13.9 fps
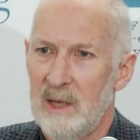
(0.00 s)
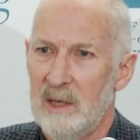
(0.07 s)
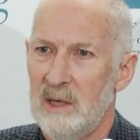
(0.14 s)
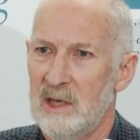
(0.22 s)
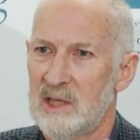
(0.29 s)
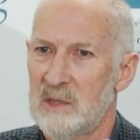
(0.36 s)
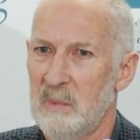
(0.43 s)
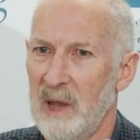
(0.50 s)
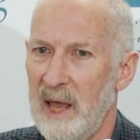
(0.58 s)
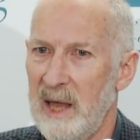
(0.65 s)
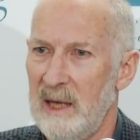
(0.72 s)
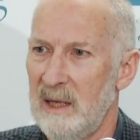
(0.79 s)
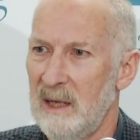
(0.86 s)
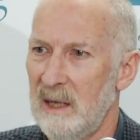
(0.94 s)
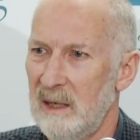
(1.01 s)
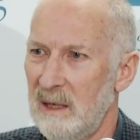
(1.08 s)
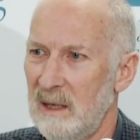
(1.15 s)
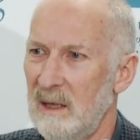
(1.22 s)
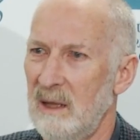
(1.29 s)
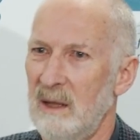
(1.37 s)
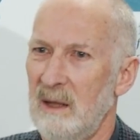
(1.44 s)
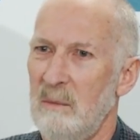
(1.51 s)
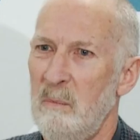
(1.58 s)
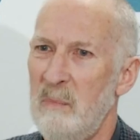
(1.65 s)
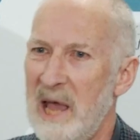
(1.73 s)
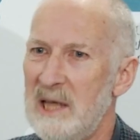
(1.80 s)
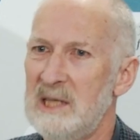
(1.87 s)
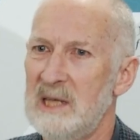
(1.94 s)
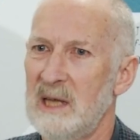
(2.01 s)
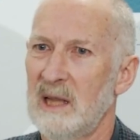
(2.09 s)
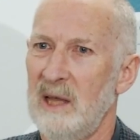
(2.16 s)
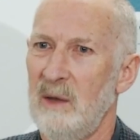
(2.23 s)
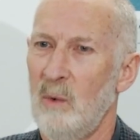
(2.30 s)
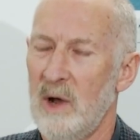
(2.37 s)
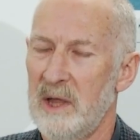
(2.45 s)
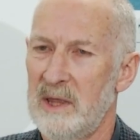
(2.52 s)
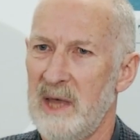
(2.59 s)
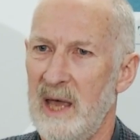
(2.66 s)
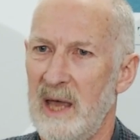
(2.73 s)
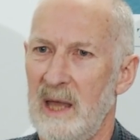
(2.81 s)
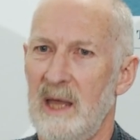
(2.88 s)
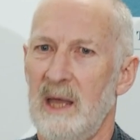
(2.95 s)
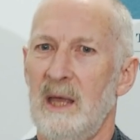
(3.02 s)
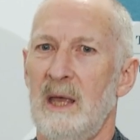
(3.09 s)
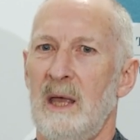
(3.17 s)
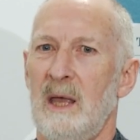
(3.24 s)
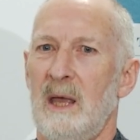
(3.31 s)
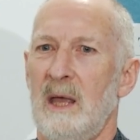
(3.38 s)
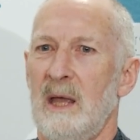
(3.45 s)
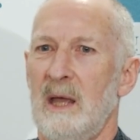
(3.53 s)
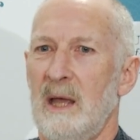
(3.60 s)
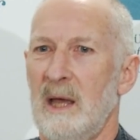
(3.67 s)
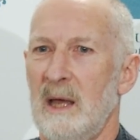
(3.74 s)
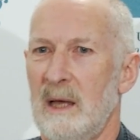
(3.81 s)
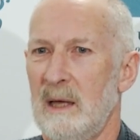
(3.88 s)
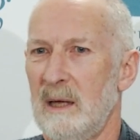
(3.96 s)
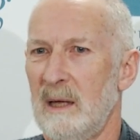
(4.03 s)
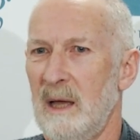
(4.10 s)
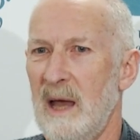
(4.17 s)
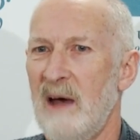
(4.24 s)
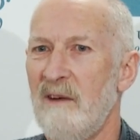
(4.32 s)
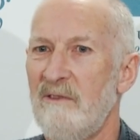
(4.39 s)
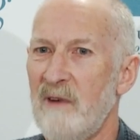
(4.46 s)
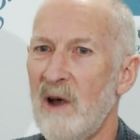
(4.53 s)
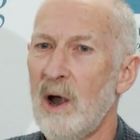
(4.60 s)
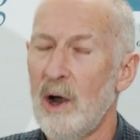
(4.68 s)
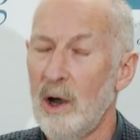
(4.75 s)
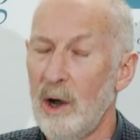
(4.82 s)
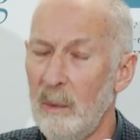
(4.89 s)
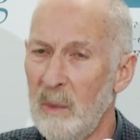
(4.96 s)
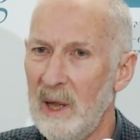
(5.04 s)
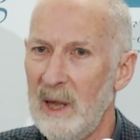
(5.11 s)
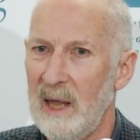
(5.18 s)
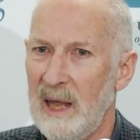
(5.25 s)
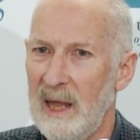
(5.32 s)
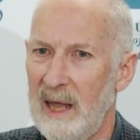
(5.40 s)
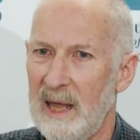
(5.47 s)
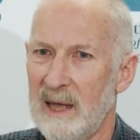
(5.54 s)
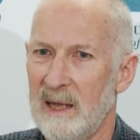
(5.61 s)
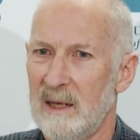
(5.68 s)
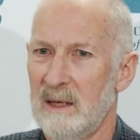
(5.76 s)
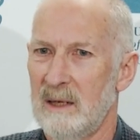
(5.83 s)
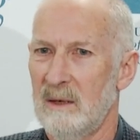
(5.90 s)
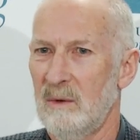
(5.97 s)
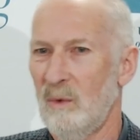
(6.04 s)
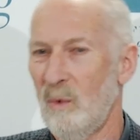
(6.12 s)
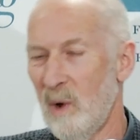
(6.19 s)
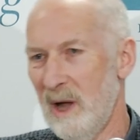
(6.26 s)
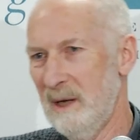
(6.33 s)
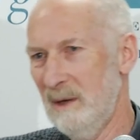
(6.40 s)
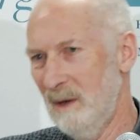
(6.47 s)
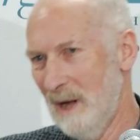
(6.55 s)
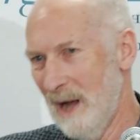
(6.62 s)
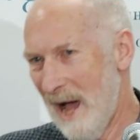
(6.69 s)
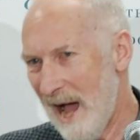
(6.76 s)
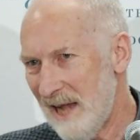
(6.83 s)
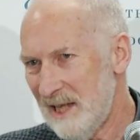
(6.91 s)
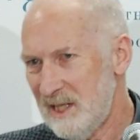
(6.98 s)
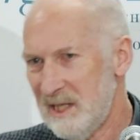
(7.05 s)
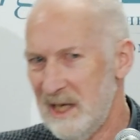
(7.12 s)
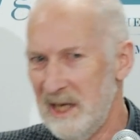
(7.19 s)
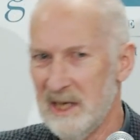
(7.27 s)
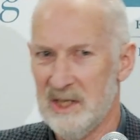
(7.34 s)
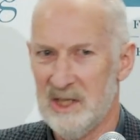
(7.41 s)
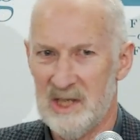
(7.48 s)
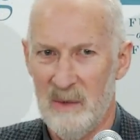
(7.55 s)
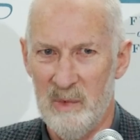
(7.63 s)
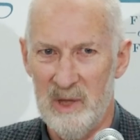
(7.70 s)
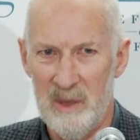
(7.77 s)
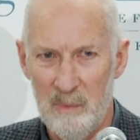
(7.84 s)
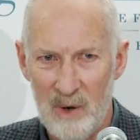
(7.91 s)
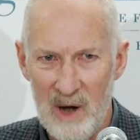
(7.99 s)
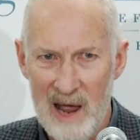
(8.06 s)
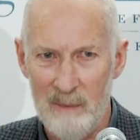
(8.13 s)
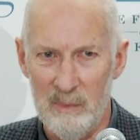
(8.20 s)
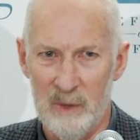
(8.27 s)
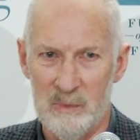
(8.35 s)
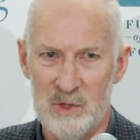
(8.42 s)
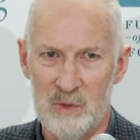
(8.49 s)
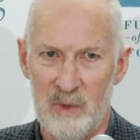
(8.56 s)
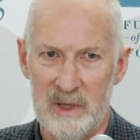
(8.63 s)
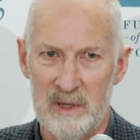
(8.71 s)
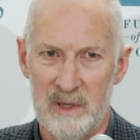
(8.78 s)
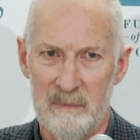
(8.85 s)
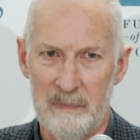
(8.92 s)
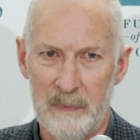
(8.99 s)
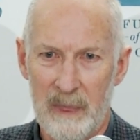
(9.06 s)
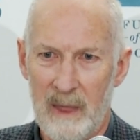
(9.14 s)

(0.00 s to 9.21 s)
to explain uh, basically what they uh, affirm and what I see as some of the problems with them.